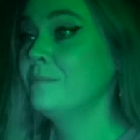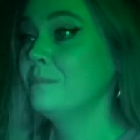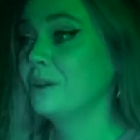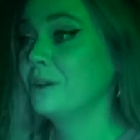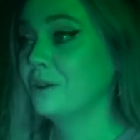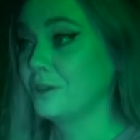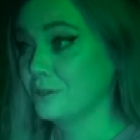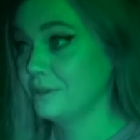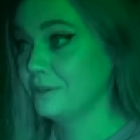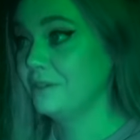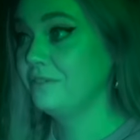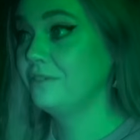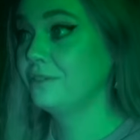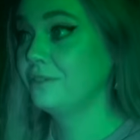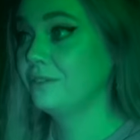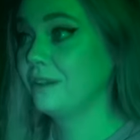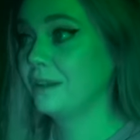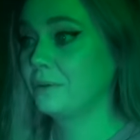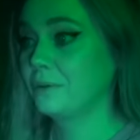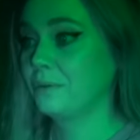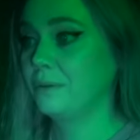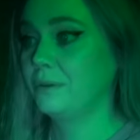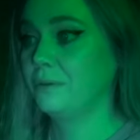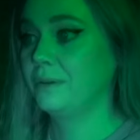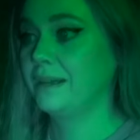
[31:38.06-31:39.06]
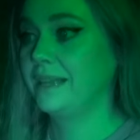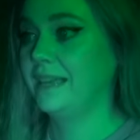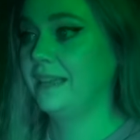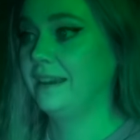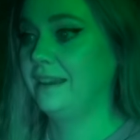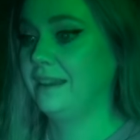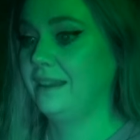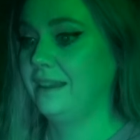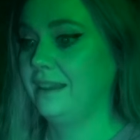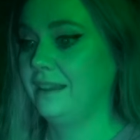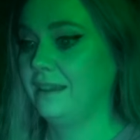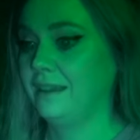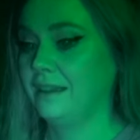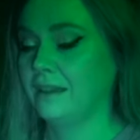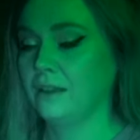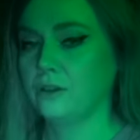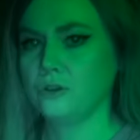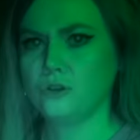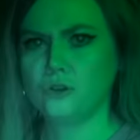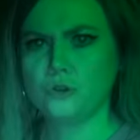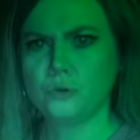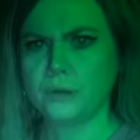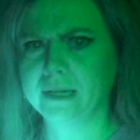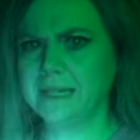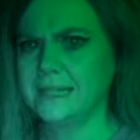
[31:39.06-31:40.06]
Because we feel like we were getting
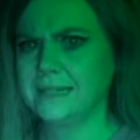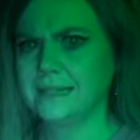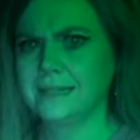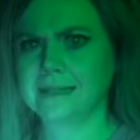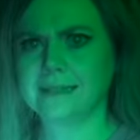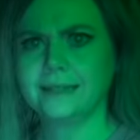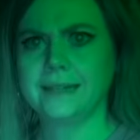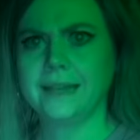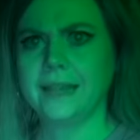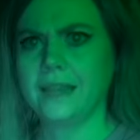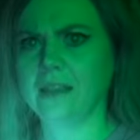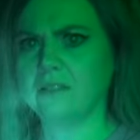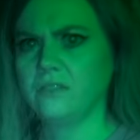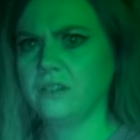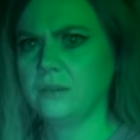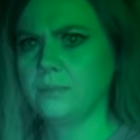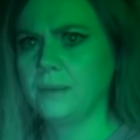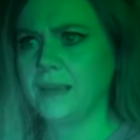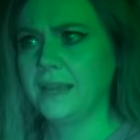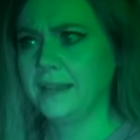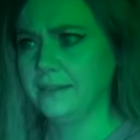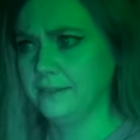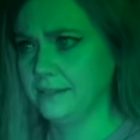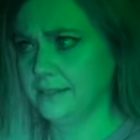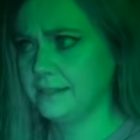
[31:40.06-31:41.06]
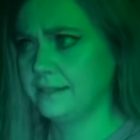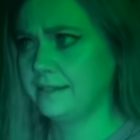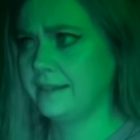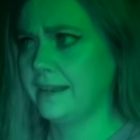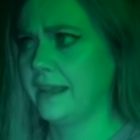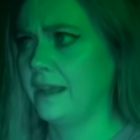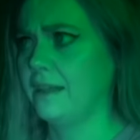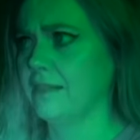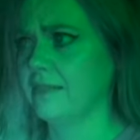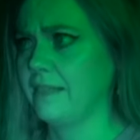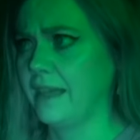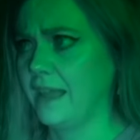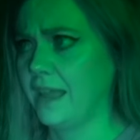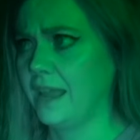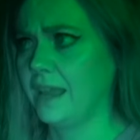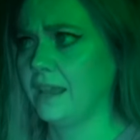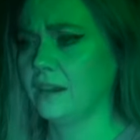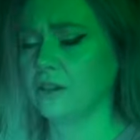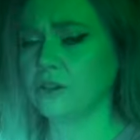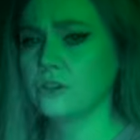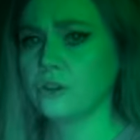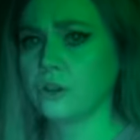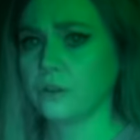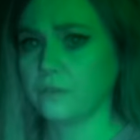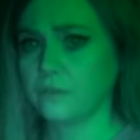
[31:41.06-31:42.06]
noises and E V Ps down that
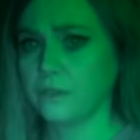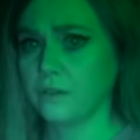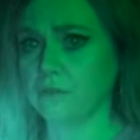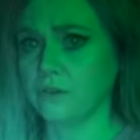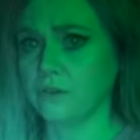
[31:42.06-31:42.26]
end of the